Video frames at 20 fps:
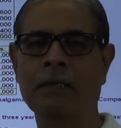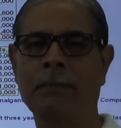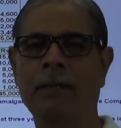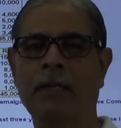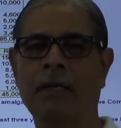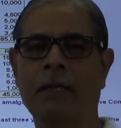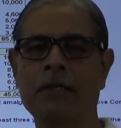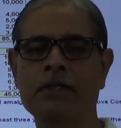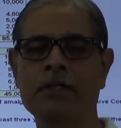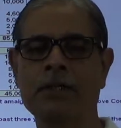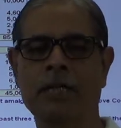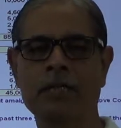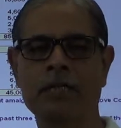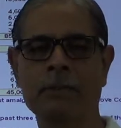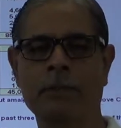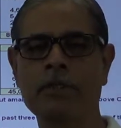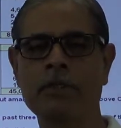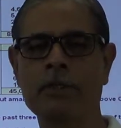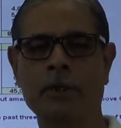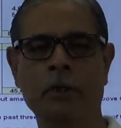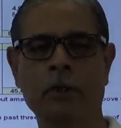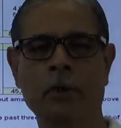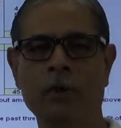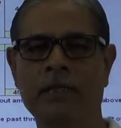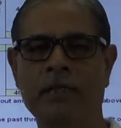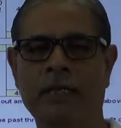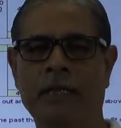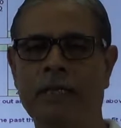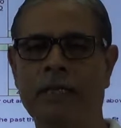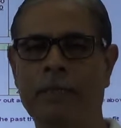balance sheet as per schedule
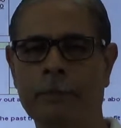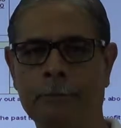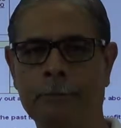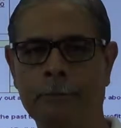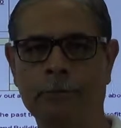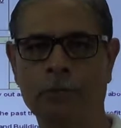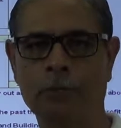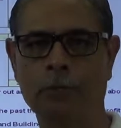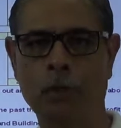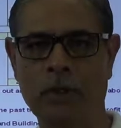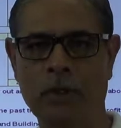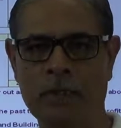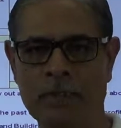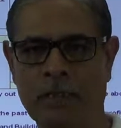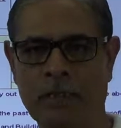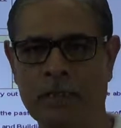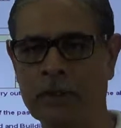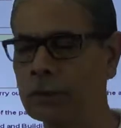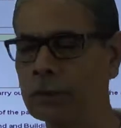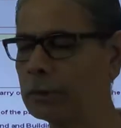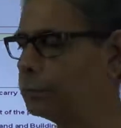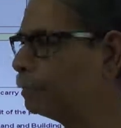3. Notice it.